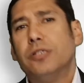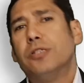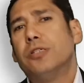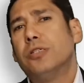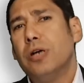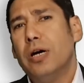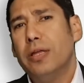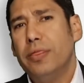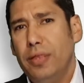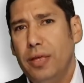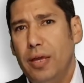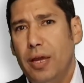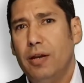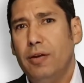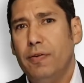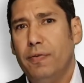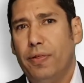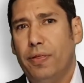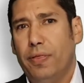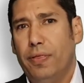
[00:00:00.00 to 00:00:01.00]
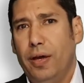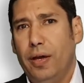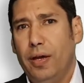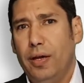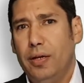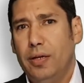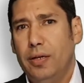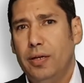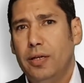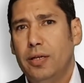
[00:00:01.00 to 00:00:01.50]
so at the end of the
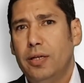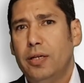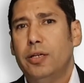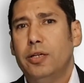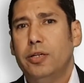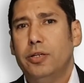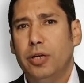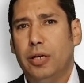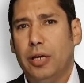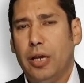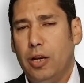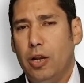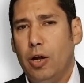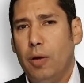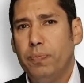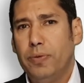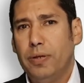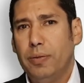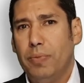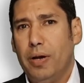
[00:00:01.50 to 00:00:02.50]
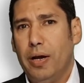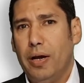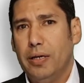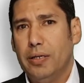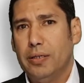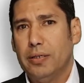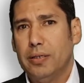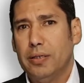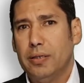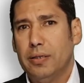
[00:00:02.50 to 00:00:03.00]
day, you can
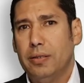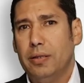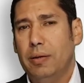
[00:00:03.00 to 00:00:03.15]
optimize